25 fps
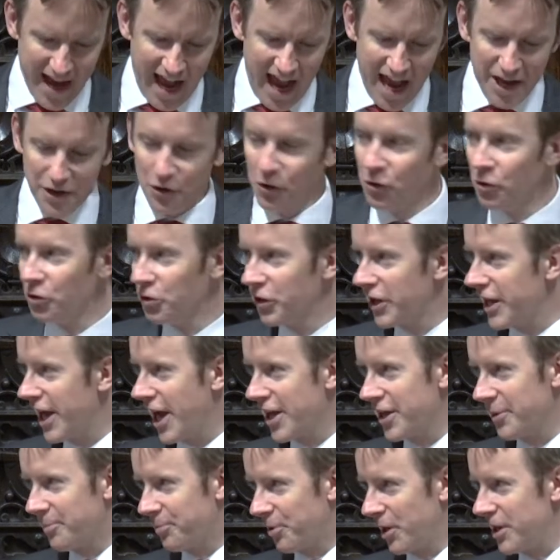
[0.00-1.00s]
and all the
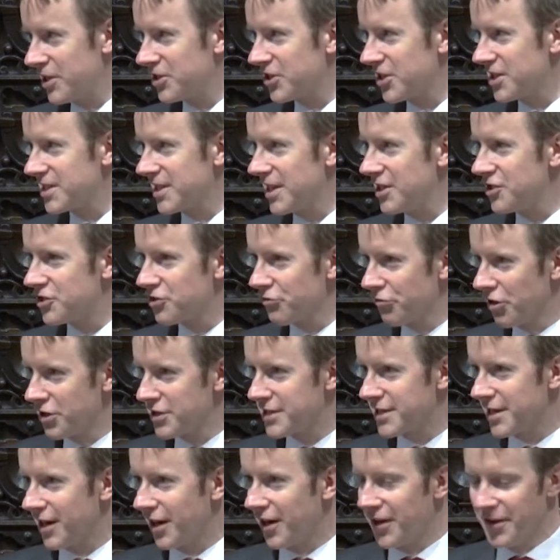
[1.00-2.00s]
other preachers in
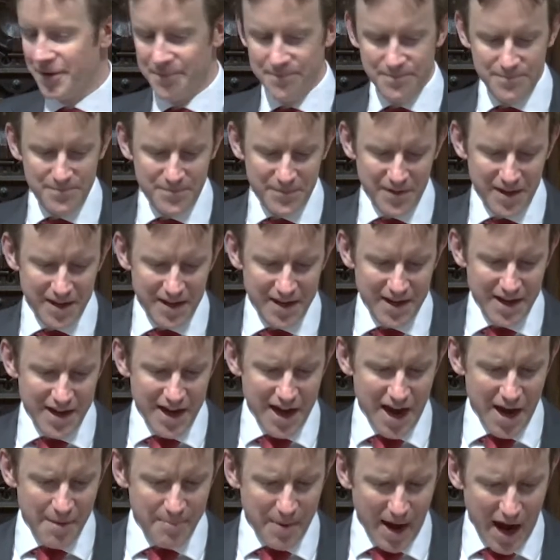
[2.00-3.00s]
Jerusalem
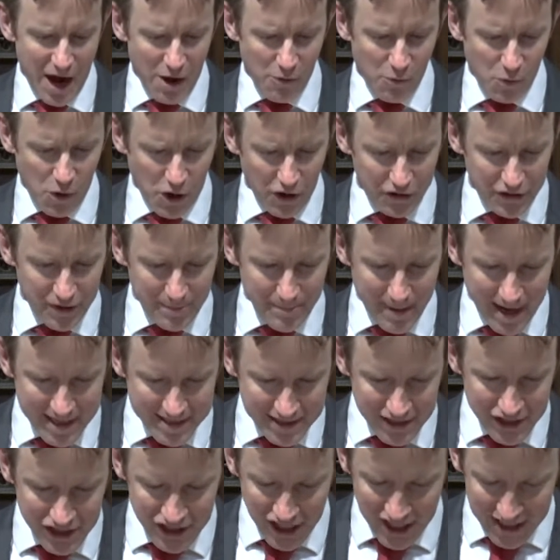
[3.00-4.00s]
about what the
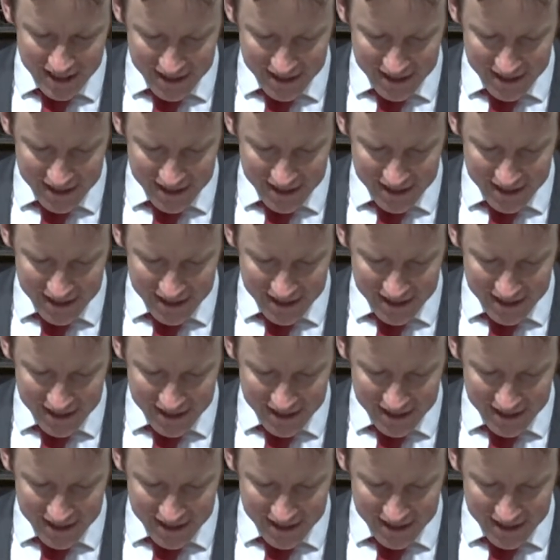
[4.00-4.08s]
message